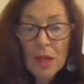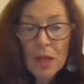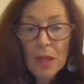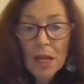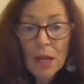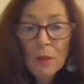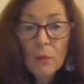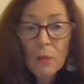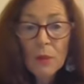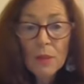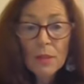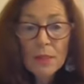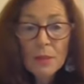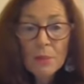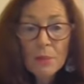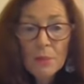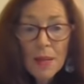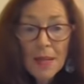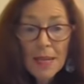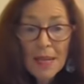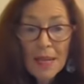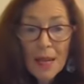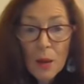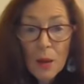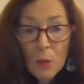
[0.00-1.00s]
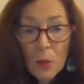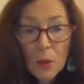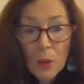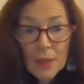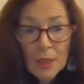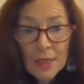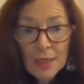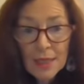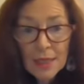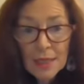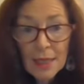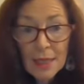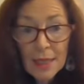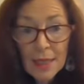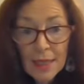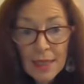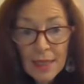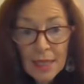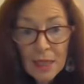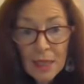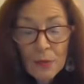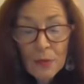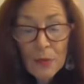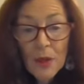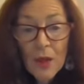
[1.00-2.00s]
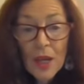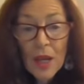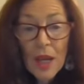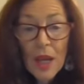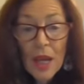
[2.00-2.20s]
It wasn't me. I wanted to leave.